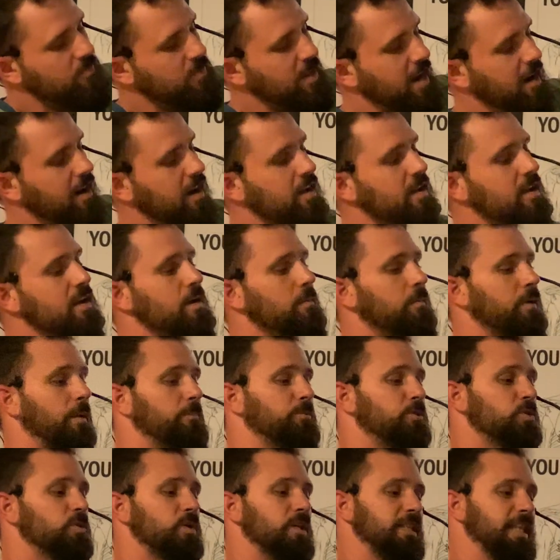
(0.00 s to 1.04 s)
there. But I'm
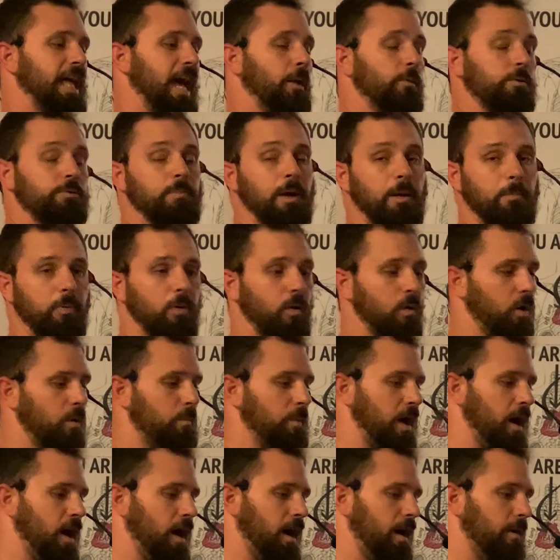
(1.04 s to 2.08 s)
doing that with my palm
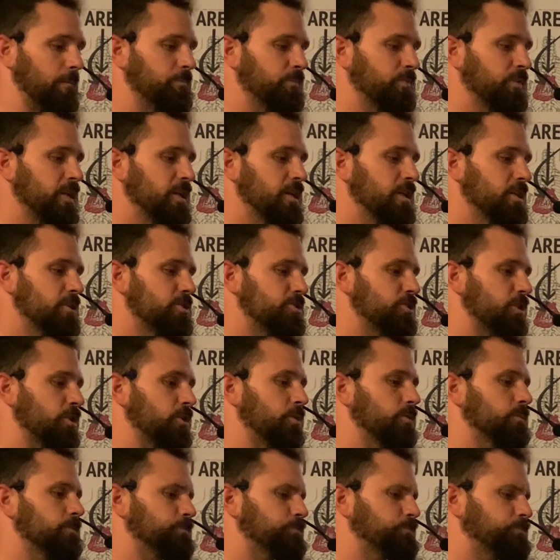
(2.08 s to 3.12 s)
up.
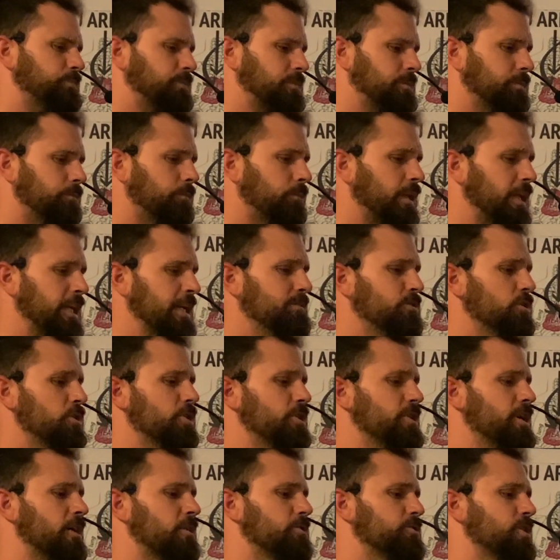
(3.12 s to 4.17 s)
So even though your
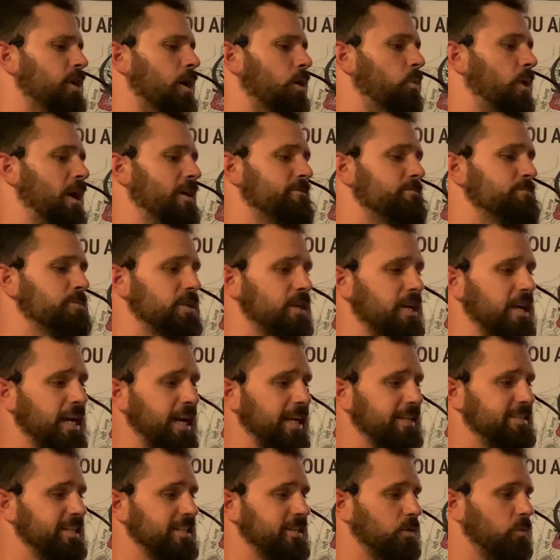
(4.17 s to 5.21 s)
knuckles are away from you, you can kind
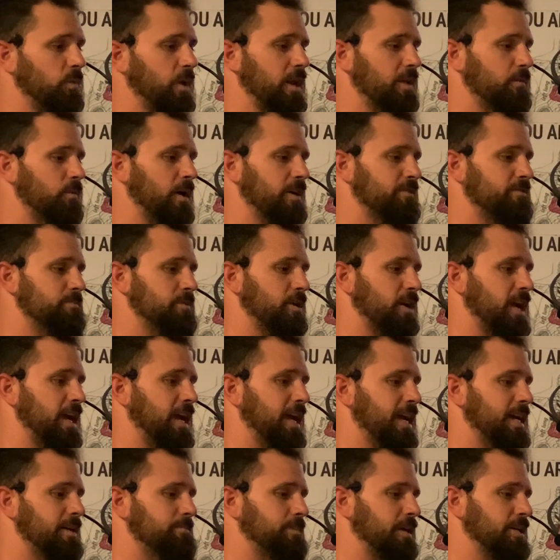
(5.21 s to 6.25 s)
of take the weight away from your
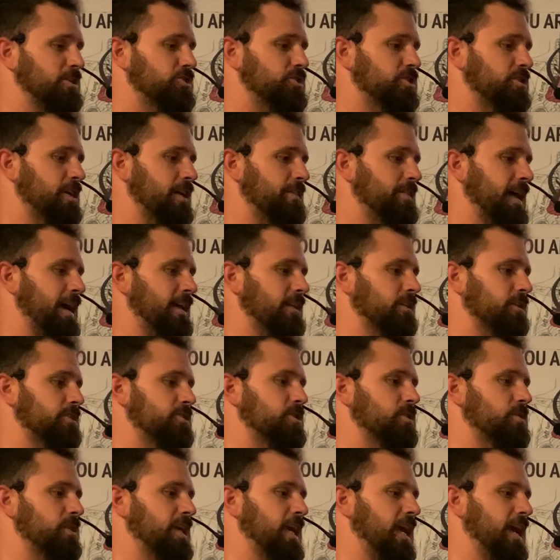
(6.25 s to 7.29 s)
hand, make sure that that looks
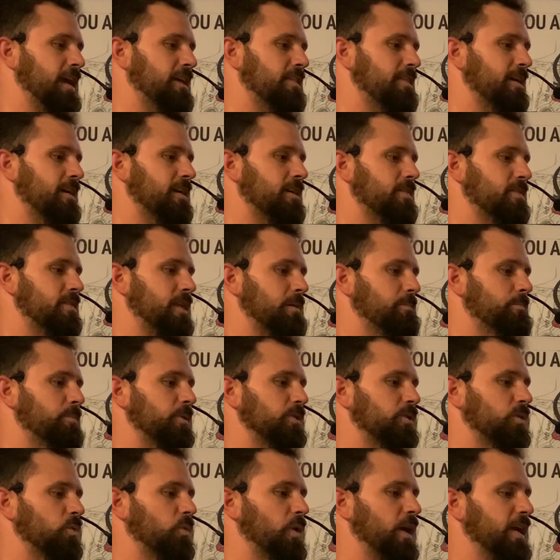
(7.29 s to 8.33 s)
okay there, then put
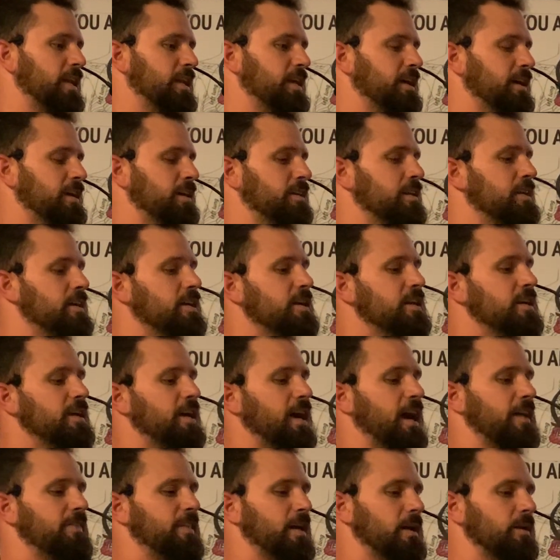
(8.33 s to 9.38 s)
the weight in,
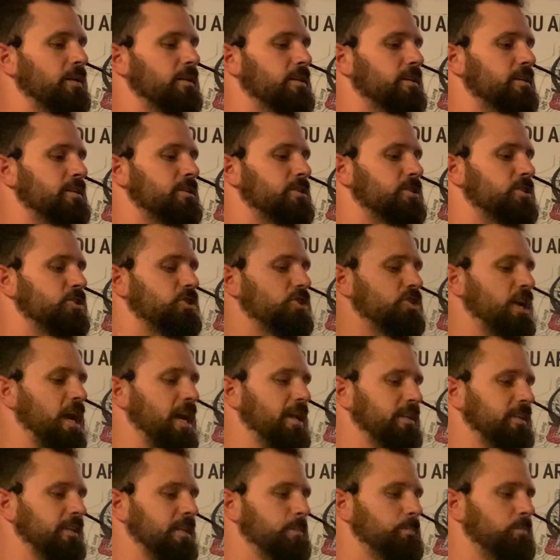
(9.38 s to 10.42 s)
and then
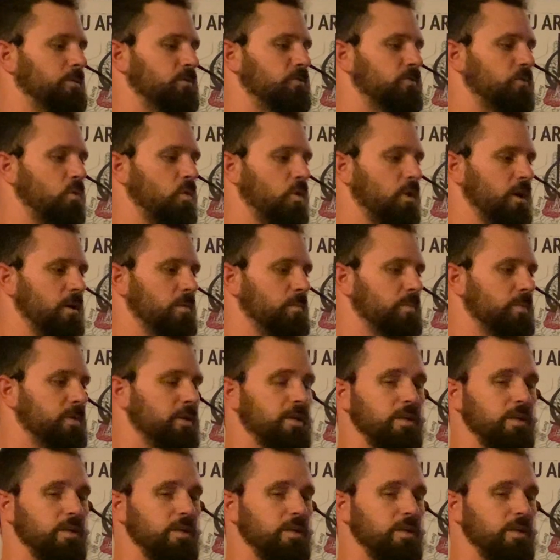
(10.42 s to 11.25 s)
gently perform